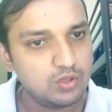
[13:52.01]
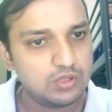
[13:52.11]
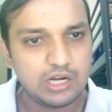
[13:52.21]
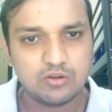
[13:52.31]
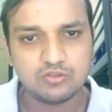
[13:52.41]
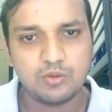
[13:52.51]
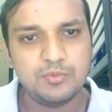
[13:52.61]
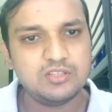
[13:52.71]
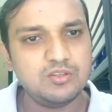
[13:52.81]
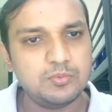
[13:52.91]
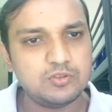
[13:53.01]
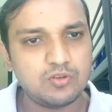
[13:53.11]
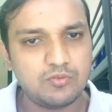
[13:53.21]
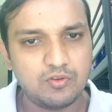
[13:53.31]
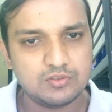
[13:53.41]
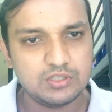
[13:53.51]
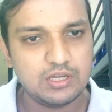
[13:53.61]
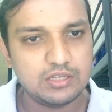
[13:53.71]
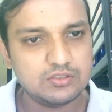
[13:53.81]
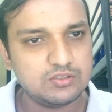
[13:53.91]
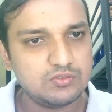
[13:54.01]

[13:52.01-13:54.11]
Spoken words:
That was amazing piece of logic, guys.